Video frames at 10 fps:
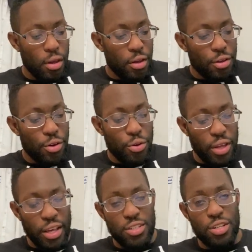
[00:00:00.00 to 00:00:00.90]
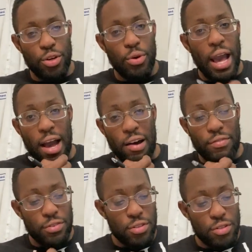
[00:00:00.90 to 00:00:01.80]
you need to
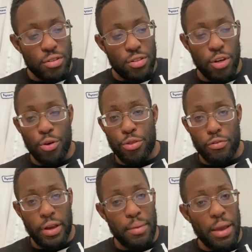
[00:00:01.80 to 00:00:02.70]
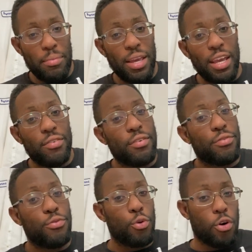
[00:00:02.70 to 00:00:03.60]
have 2, 3, maybe even
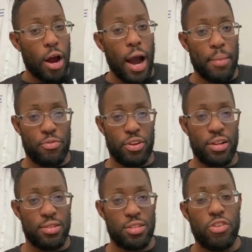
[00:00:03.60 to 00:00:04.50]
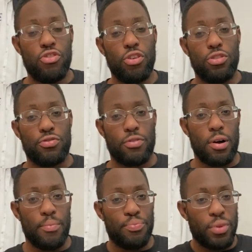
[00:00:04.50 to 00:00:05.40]
4 options to choose
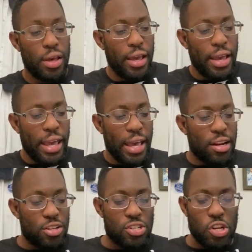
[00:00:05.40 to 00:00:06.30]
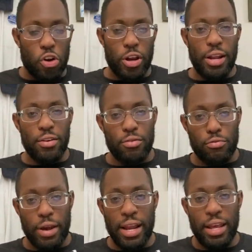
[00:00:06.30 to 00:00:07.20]
from in a certain
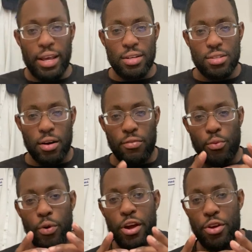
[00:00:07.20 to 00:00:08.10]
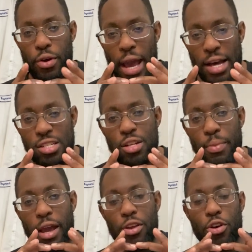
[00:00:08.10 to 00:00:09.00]
radius of where you
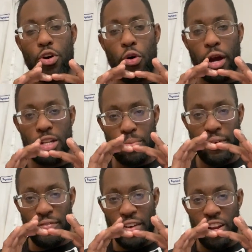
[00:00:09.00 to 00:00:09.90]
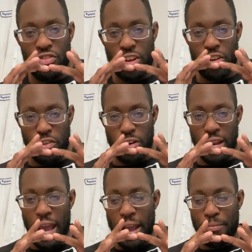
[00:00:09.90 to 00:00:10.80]
estimate you're going to be finishing your
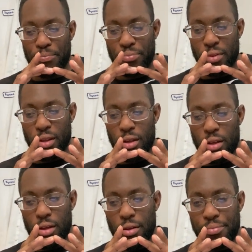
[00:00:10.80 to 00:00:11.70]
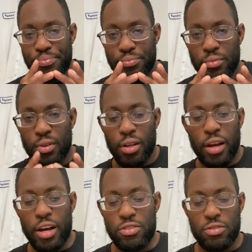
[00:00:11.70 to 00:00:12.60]
day.
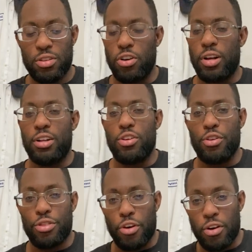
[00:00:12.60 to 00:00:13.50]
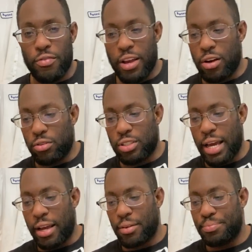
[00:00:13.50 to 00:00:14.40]
Because you're going to do your 3rd vehicle
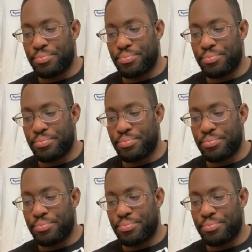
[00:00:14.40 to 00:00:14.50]
check,